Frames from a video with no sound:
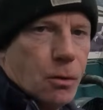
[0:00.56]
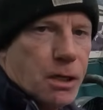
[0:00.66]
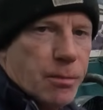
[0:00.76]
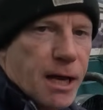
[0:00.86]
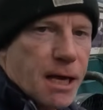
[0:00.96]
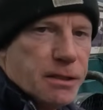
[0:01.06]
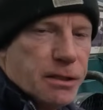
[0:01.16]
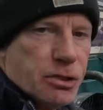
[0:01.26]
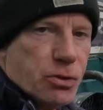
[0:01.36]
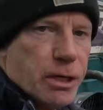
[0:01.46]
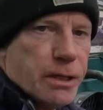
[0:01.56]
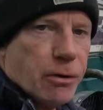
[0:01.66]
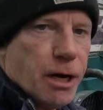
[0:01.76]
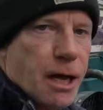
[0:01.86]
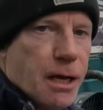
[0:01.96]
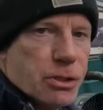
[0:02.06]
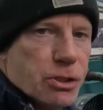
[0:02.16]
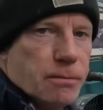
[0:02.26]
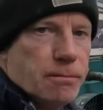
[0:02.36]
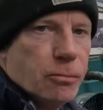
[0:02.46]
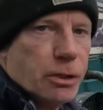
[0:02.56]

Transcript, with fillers: Welcome back to Detroit Garage.